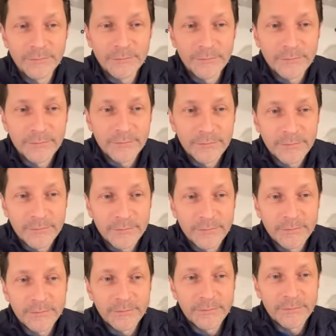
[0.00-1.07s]

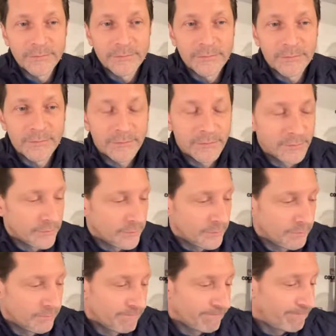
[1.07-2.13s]

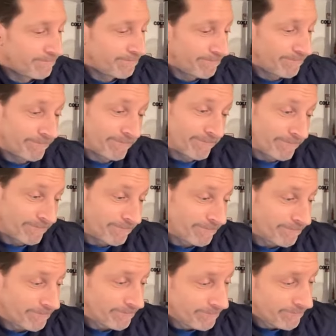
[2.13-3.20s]

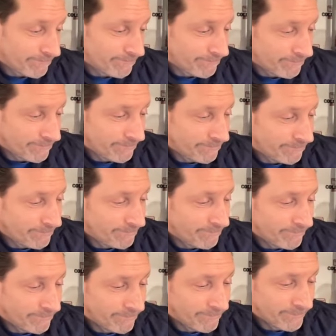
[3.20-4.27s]

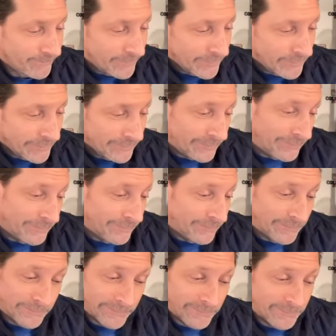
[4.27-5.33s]

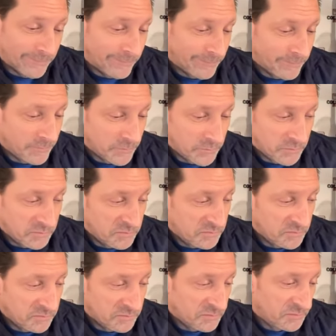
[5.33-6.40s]

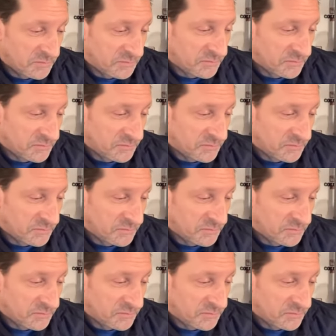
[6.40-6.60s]
(silent)